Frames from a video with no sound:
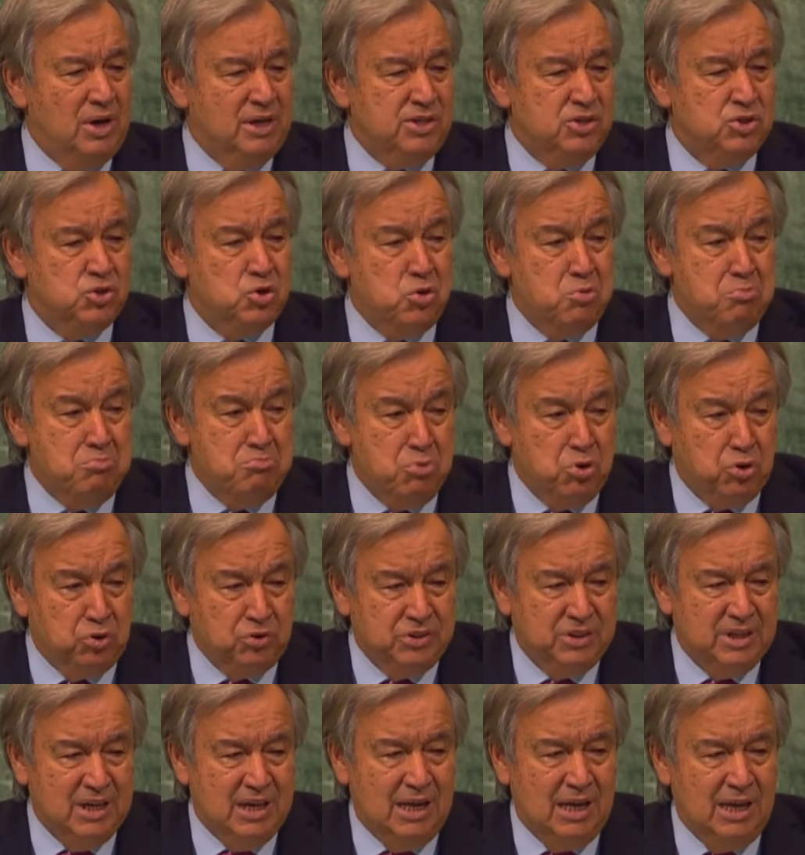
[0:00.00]
3
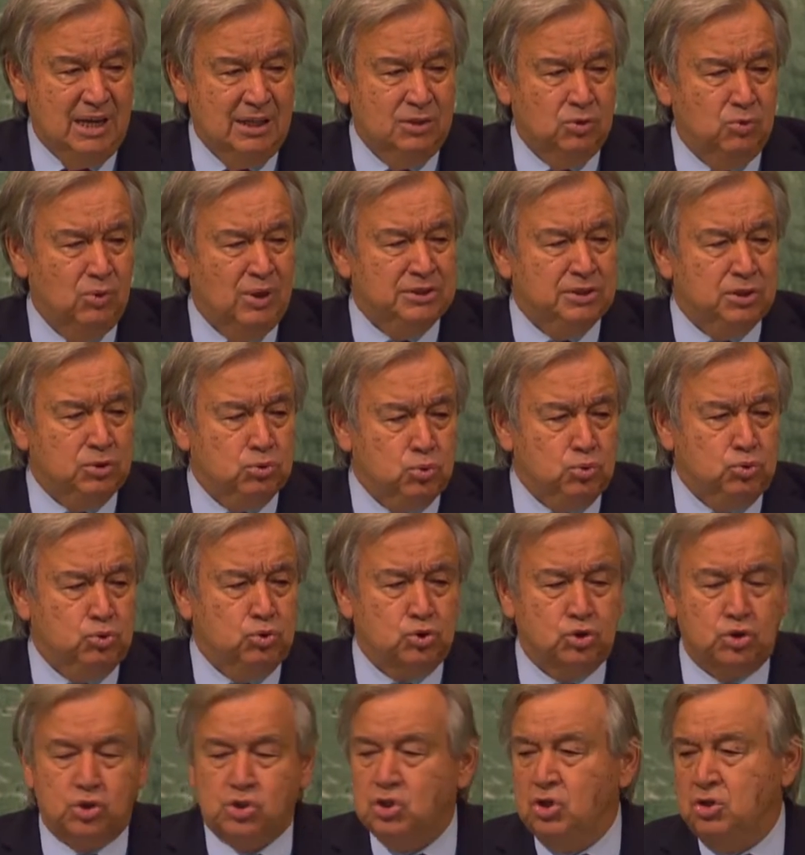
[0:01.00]
areas where the
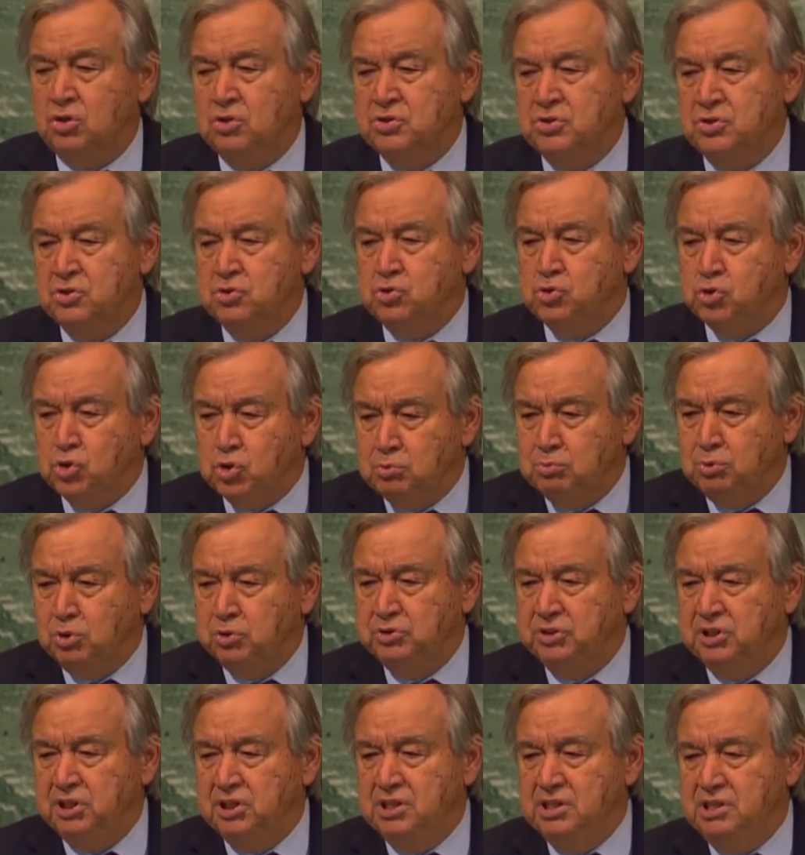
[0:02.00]
coalition
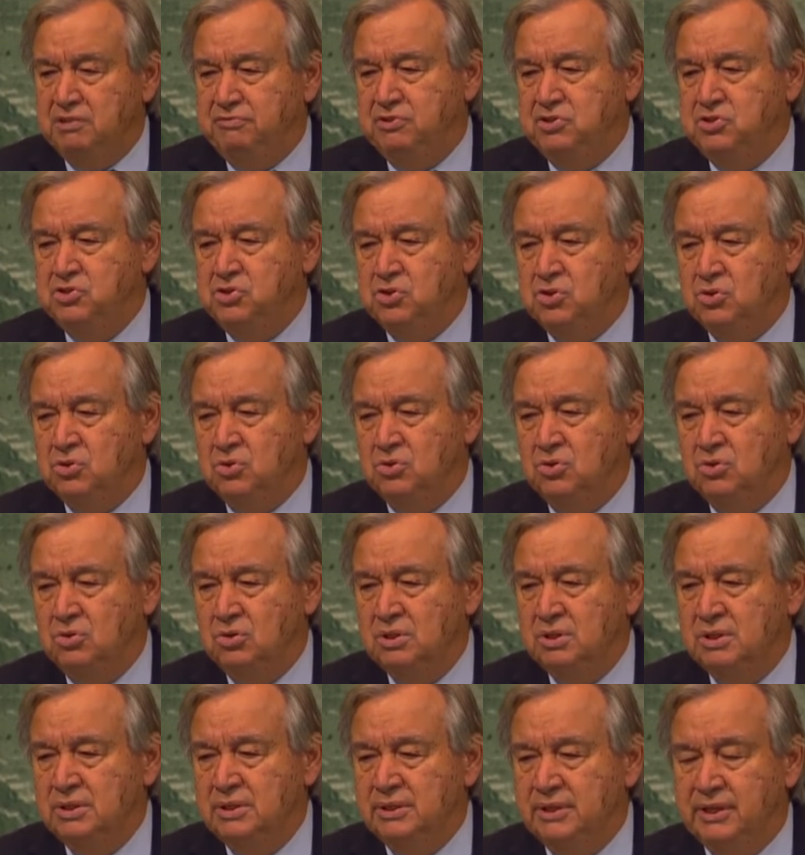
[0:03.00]
of the world
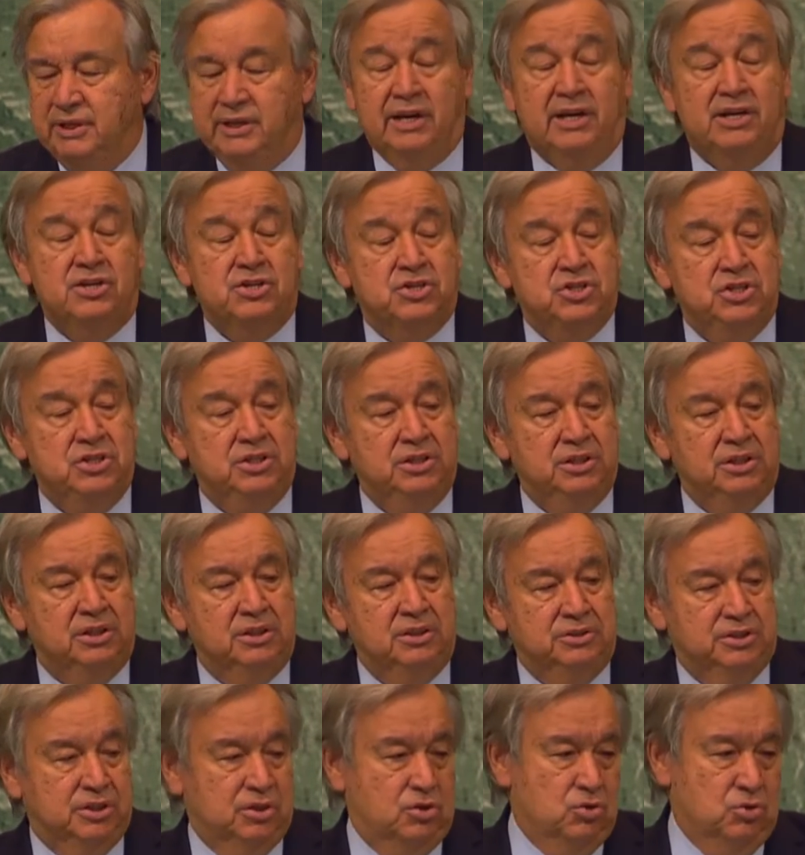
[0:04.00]
must
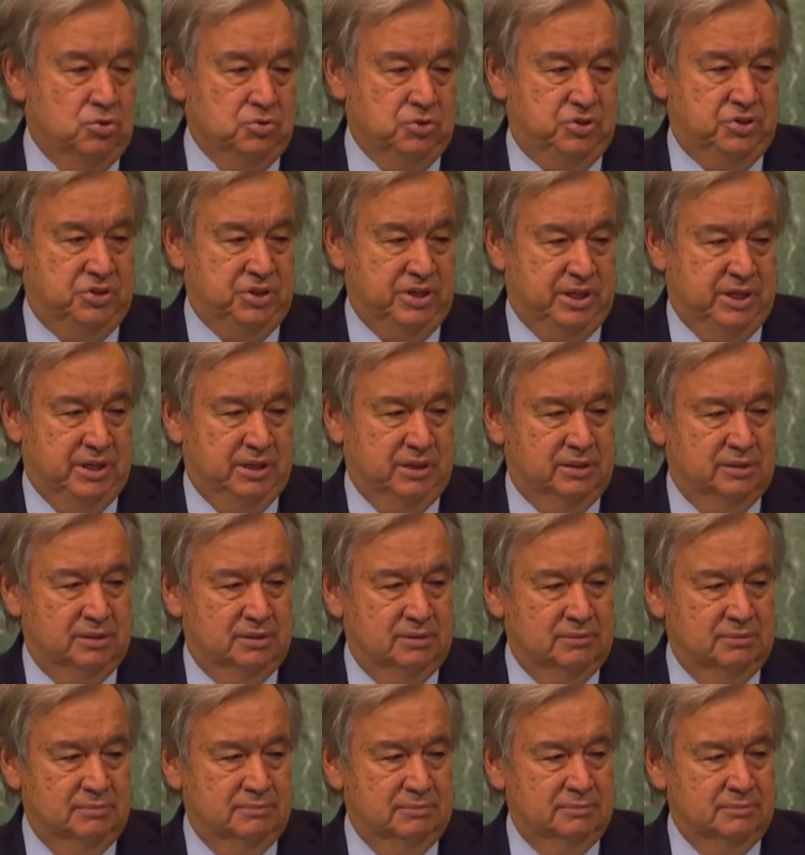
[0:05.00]
urgently overcome
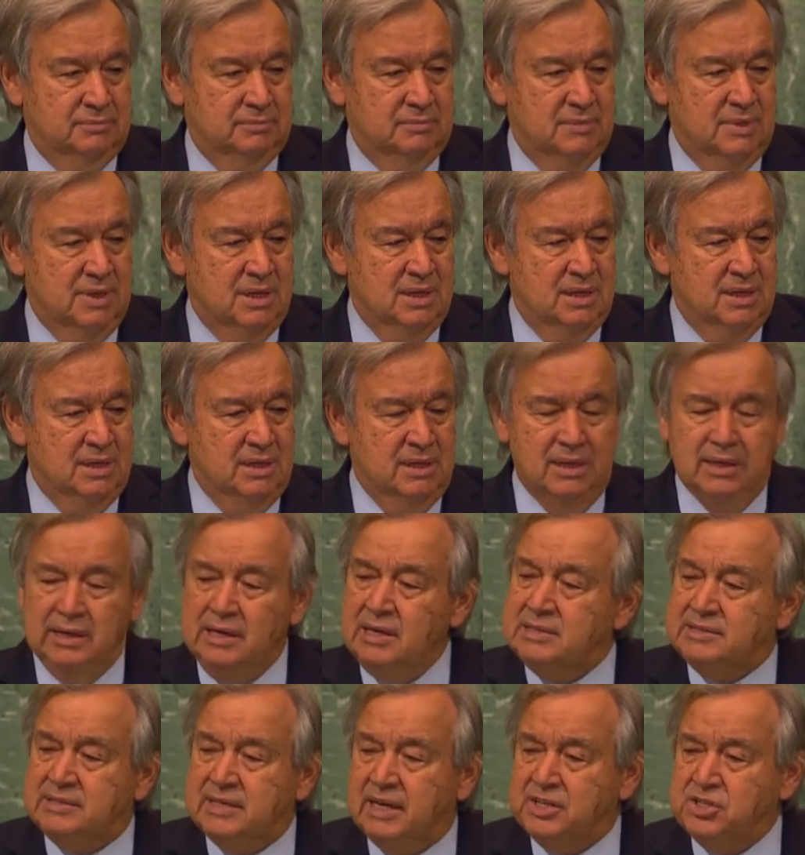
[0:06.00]
divisions and act
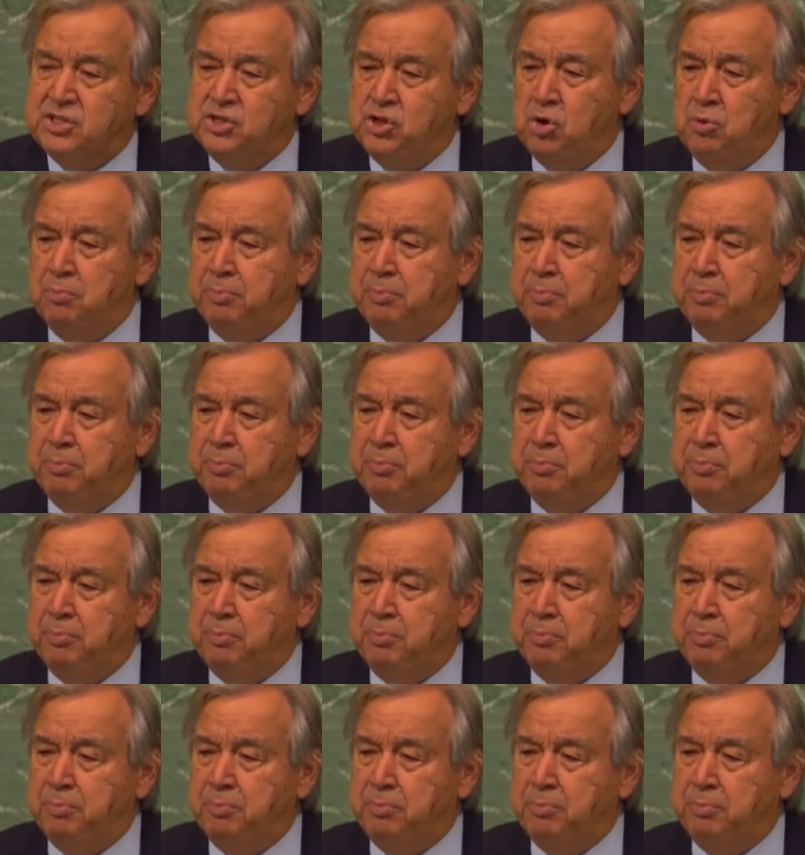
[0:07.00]
together.